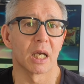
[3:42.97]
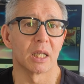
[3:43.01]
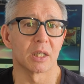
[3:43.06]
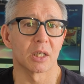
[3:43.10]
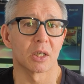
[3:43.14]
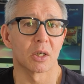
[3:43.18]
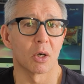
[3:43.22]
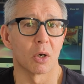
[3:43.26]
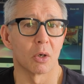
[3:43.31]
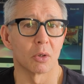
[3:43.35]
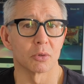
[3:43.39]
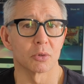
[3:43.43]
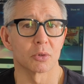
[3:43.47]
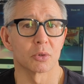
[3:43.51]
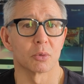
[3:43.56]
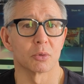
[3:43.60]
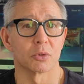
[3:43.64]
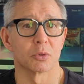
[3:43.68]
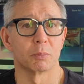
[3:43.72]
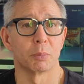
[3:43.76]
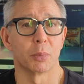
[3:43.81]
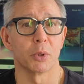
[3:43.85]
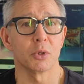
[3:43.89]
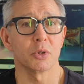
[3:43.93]
in the
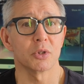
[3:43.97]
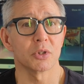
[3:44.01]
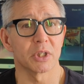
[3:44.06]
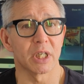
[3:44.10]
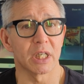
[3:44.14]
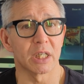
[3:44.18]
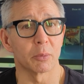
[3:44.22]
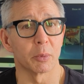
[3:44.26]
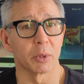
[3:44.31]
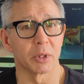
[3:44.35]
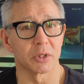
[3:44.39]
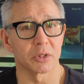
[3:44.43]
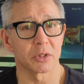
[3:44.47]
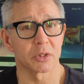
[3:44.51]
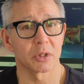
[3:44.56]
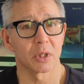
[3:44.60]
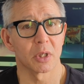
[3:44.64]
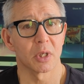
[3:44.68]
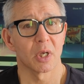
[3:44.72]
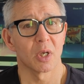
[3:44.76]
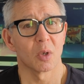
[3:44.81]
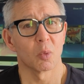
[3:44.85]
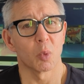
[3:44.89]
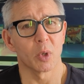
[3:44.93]
console's boot sequence,
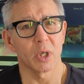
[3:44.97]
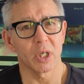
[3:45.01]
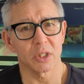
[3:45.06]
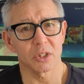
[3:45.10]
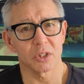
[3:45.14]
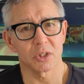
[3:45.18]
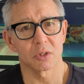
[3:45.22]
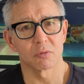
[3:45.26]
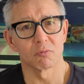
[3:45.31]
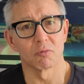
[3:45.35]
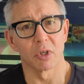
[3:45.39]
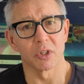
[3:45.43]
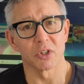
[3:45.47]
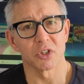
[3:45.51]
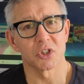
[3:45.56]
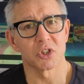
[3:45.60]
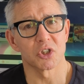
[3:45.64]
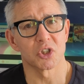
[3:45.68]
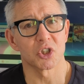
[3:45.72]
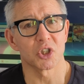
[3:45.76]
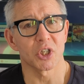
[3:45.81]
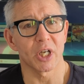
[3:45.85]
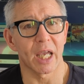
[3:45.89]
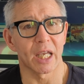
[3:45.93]
where it runs
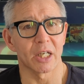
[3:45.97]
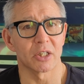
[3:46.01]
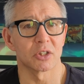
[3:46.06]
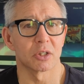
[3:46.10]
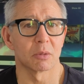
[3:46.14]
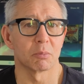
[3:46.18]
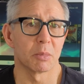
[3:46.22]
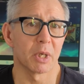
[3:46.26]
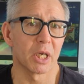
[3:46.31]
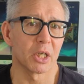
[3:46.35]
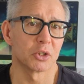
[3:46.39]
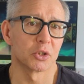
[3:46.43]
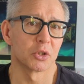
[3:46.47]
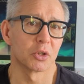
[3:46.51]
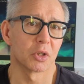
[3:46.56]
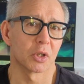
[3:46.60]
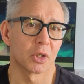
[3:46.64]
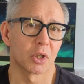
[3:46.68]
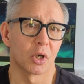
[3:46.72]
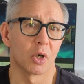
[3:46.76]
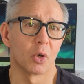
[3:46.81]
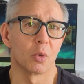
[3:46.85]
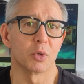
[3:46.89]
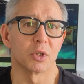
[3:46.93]
checks to make sure the
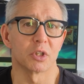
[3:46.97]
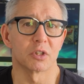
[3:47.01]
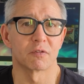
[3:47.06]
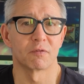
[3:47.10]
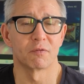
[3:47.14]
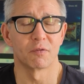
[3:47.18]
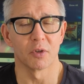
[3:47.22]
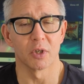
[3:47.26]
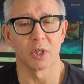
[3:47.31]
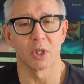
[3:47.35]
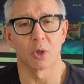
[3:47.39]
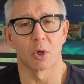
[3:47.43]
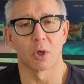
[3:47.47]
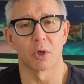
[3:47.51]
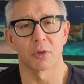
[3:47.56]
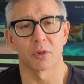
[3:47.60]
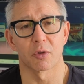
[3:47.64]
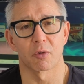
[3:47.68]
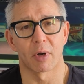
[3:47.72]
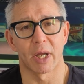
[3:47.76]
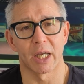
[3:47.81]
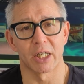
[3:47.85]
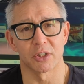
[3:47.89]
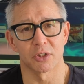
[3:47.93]
code is fully
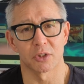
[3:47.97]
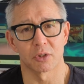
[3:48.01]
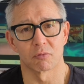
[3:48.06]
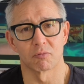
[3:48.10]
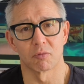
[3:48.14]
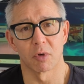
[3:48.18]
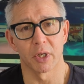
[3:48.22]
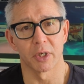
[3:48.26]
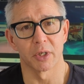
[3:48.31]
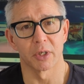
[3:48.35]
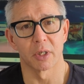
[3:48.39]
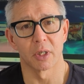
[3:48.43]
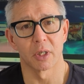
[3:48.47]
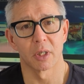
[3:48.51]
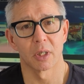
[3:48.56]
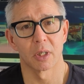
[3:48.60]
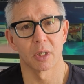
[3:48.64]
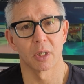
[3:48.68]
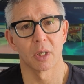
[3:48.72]
authorized to run.